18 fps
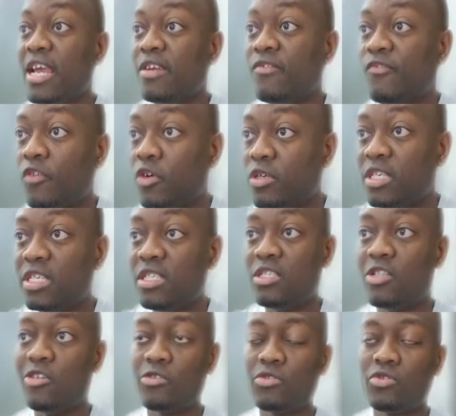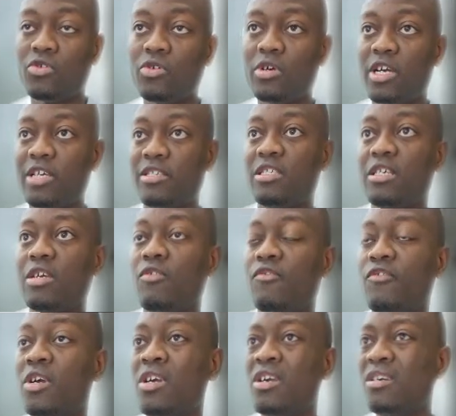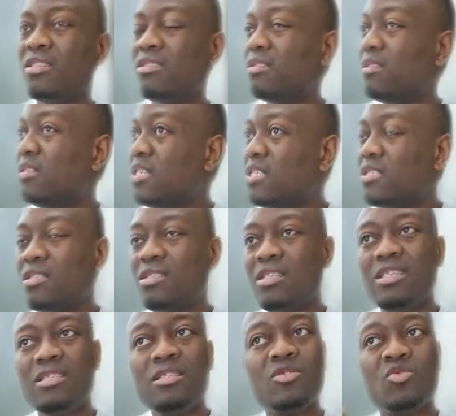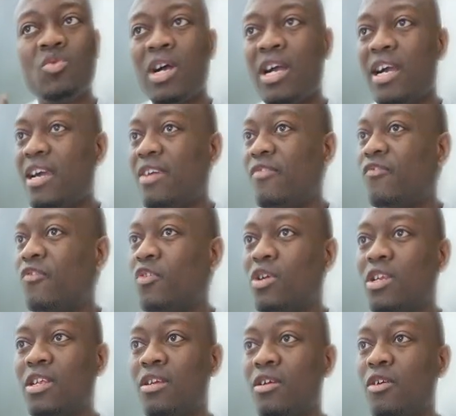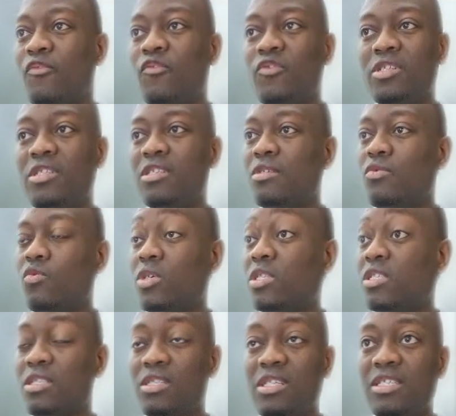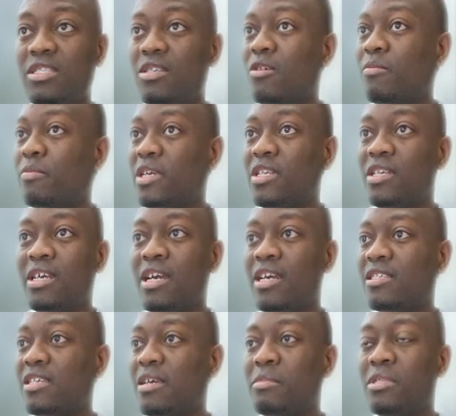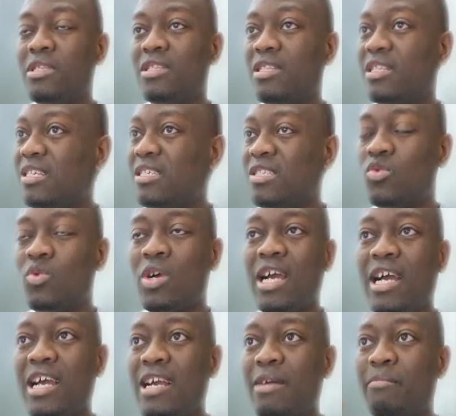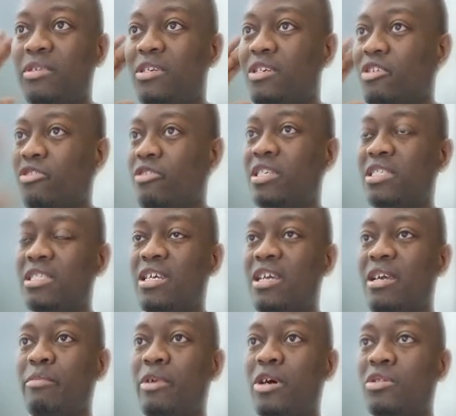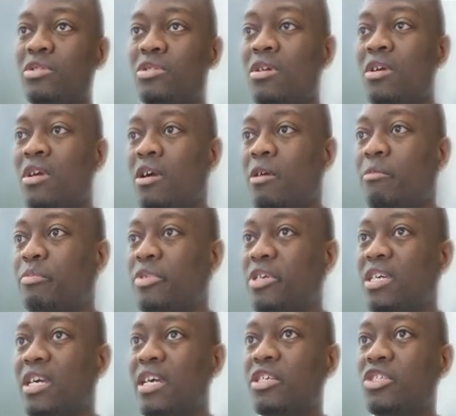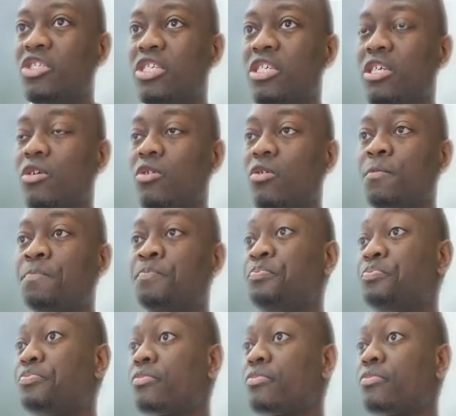and for this doctor herself. This is why I fall in love with this company, guys. I mean, this is why I am crazy about BNGO.